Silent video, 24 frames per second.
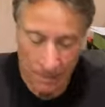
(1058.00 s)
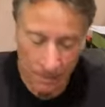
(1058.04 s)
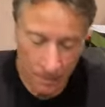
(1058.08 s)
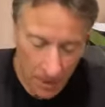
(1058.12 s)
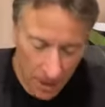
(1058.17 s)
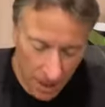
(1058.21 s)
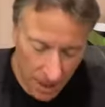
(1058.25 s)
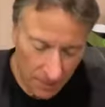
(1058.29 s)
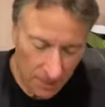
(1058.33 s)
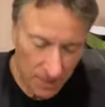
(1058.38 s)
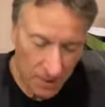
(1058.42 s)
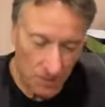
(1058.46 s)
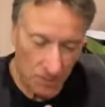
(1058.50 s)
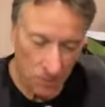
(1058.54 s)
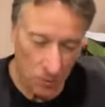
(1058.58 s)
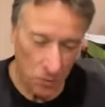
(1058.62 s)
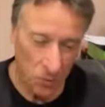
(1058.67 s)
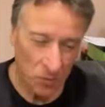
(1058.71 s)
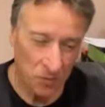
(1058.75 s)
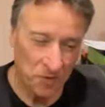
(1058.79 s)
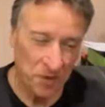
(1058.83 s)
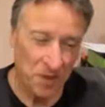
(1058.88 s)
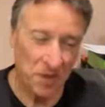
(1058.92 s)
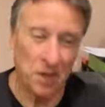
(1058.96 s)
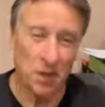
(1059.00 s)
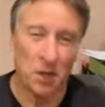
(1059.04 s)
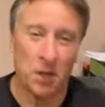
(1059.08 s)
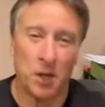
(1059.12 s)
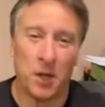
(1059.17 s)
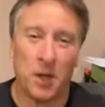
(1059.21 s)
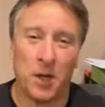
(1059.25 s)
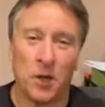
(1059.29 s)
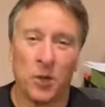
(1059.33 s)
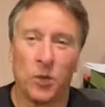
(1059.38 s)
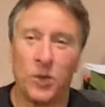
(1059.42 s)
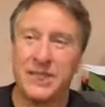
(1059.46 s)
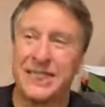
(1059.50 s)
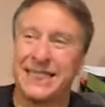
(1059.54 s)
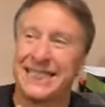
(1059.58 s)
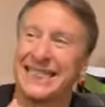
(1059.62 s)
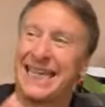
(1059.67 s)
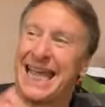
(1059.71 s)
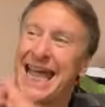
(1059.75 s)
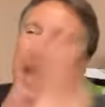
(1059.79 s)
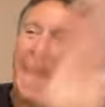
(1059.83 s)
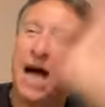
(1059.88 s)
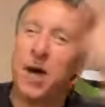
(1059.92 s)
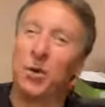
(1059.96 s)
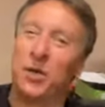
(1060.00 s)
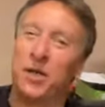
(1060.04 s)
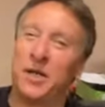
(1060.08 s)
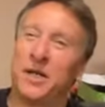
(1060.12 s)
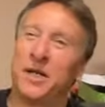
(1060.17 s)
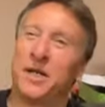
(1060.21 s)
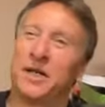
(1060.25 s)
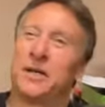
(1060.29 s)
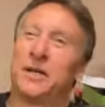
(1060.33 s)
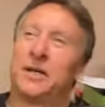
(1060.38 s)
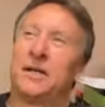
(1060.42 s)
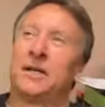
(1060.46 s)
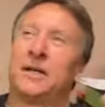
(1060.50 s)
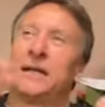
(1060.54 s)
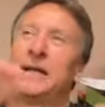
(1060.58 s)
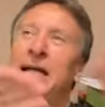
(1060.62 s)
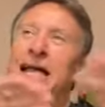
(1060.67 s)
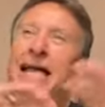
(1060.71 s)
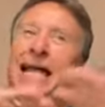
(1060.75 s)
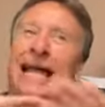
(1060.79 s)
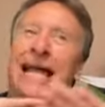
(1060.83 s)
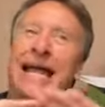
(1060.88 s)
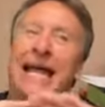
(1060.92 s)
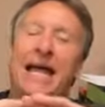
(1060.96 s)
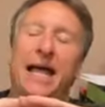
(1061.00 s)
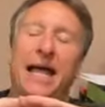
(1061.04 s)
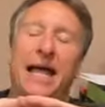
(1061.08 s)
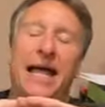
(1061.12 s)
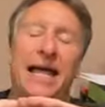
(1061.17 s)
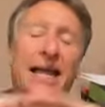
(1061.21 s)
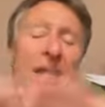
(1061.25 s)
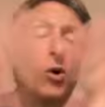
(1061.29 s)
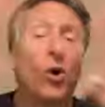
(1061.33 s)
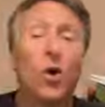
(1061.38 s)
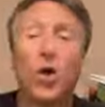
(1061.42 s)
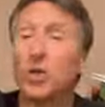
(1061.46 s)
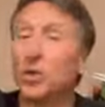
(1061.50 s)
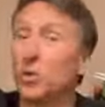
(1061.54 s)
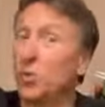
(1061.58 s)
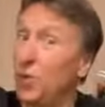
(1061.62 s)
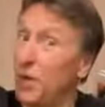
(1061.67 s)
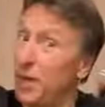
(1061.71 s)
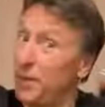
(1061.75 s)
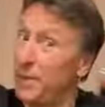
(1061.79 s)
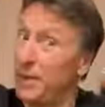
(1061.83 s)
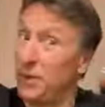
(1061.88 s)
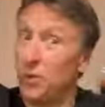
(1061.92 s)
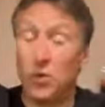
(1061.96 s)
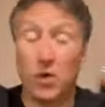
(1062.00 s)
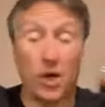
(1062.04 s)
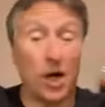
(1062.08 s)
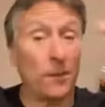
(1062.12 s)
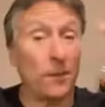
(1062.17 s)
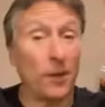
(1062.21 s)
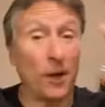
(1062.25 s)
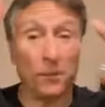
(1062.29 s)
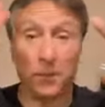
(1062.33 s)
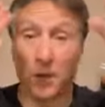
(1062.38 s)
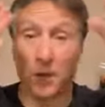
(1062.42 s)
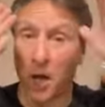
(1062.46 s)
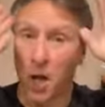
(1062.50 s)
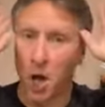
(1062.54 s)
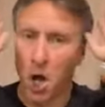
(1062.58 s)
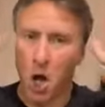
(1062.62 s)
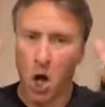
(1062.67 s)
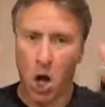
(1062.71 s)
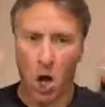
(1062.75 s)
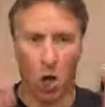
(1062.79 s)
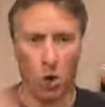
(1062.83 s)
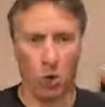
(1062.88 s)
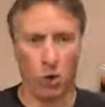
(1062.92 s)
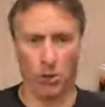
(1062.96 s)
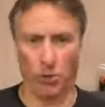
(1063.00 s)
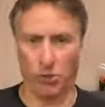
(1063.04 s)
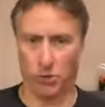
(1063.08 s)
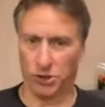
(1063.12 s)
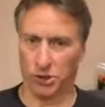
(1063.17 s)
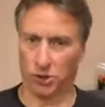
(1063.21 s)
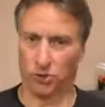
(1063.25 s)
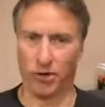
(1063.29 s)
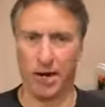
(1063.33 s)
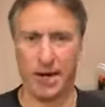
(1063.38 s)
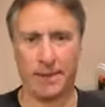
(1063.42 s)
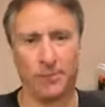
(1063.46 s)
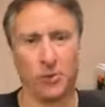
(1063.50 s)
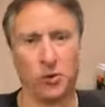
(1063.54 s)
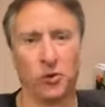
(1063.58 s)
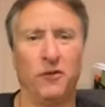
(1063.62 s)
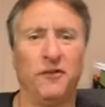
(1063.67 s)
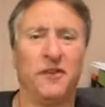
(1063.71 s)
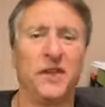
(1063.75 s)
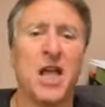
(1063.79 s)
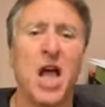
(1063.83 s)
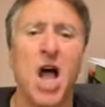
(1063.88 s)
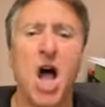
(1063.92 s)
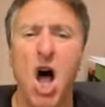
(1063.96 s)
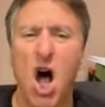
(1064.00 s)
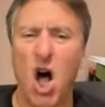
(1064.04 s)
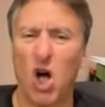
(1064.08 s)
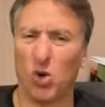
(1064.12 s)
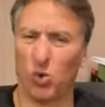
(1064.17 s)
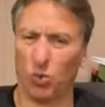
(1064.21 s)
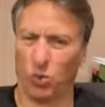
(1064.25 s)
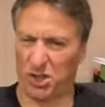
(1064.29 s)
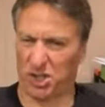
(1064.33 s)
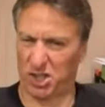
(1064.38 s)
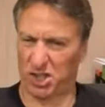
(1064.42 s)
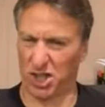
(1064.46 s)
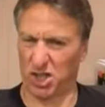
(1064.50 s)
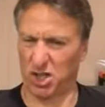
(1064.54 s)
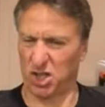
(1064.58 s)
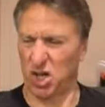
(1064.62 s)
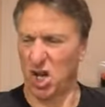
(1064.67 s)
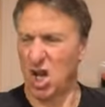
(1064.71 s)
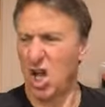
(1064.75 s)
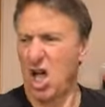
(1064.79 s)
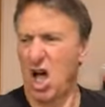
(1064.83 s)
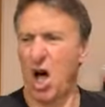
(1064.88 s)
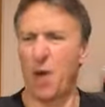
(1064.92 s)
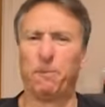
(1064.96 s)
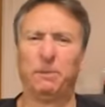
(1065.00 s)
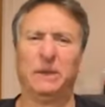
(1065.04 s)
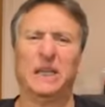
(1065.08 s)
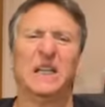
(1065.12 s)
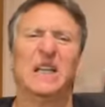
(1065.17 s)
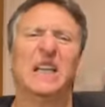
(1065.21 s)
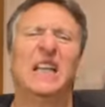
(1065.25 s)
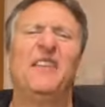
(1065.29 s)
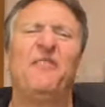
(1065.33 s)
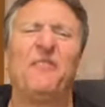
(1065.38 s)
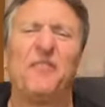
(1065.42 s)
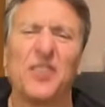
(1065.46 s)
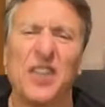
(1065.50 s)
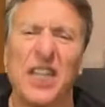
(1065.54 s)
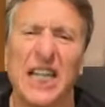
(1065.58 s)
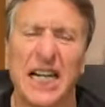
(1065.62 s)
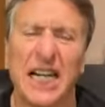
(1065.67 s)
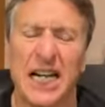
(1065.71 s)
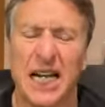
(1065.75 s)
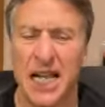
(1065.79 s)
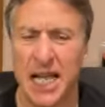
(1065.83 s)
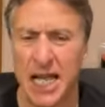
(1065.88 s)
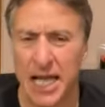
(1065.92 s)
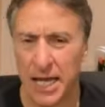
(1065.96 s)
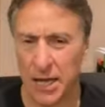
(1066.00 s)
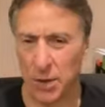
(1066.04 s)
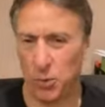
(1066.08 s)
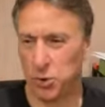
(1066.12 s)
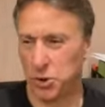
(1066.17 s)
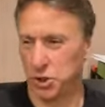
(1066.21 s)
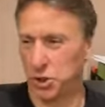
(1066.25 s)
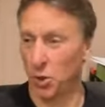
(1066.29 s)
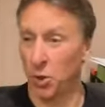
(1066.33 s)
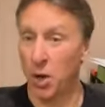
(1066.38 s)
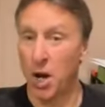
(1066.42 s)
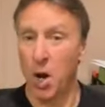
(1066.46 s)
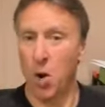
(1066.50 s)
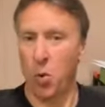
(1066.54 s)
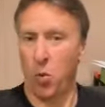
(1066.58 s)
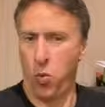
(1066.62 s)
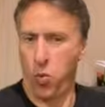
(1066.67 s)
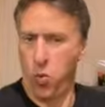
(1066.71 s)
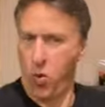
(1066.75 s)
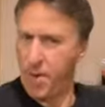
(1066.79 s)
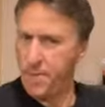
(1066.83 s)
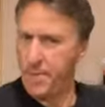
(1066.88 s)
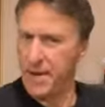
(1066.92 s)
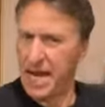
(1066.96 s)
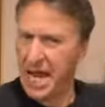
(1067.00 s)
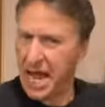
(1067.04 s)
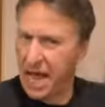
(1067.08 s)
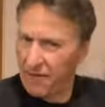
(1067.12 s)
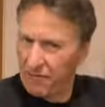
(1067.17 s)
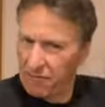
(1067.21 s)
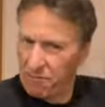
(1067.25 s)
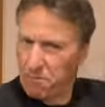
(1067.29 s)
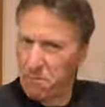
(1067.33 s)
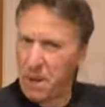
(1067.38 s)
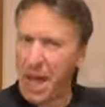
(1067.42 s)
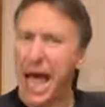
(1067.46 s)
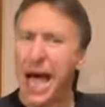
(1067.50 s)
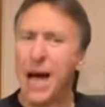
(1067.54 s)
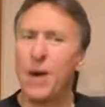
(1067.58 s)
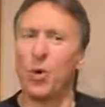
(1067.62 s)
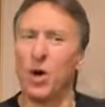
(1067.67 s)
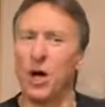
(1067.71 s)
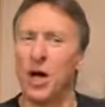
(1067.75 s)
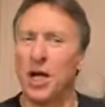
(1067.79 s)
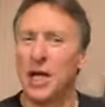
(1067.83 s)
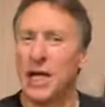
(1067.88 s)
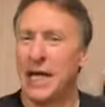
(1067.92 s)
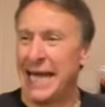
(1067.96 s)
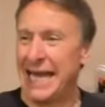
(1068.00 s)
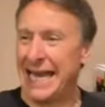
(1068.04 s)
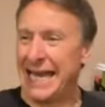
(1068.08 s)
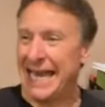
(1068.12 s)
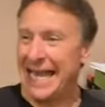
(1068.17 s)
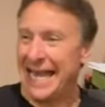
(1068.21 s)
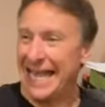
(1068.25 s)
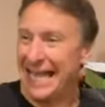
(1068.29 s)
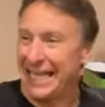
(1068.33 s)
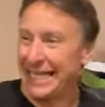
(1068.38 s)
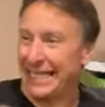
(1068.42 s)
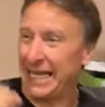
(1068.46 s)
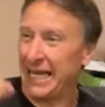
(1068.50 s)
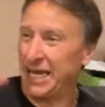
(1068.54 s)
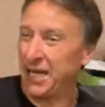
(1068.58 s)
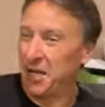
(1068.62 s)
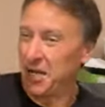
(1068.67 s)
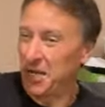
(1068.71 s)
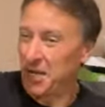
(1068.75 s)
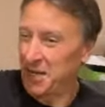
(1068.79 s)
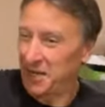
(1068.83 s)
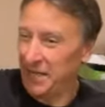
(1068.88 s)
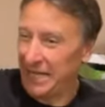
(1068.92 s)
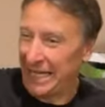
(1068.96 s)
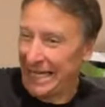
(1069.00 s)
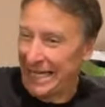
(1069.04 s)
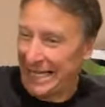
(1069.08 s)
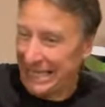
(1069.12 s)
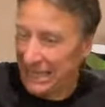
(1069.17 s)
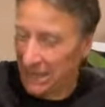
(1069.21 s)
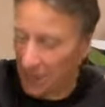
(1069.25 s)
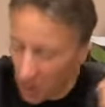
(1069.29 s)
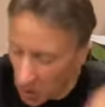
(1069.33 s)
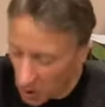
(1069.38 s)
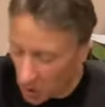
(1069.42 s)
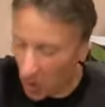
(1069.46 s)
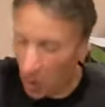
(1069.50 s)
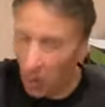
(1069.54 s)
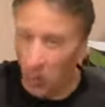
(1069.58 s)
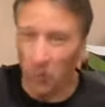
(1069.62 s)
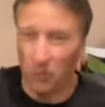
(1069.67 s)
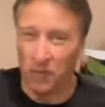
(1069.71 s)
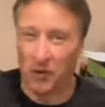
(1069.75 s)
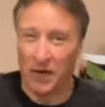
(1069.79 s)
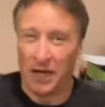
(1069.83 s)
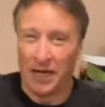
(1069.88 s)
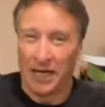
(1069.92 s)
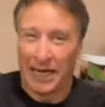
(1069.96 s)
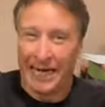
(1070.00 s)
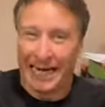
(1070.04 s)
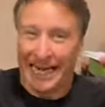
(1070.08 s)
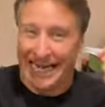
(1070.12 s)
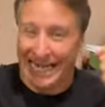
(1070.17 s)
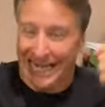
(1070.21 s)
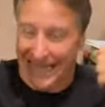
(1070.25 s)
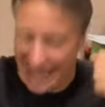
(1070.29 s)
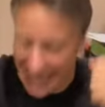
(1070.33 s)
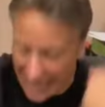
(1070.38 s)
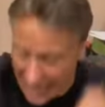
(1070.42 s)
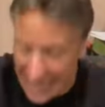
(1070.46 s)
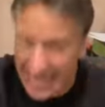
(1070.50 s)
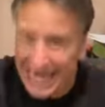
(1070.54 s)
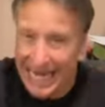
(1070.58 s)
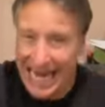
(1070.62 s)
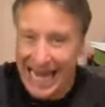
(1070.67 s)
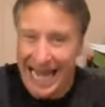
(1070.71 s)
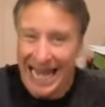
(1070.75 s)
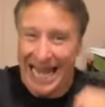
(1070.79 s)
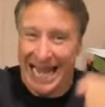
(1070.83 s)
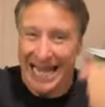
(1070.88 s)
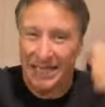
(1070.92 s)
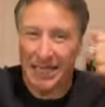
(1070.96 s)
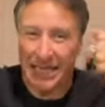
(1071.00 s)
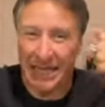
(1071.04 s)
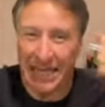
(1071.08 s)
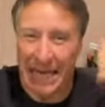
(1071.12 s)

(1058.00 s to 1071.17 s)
The Barbie movie was touted. And all the women who come home, oh, it was a great movie. Oh, it was such uplifting. It was sure women have power. And they took over. That's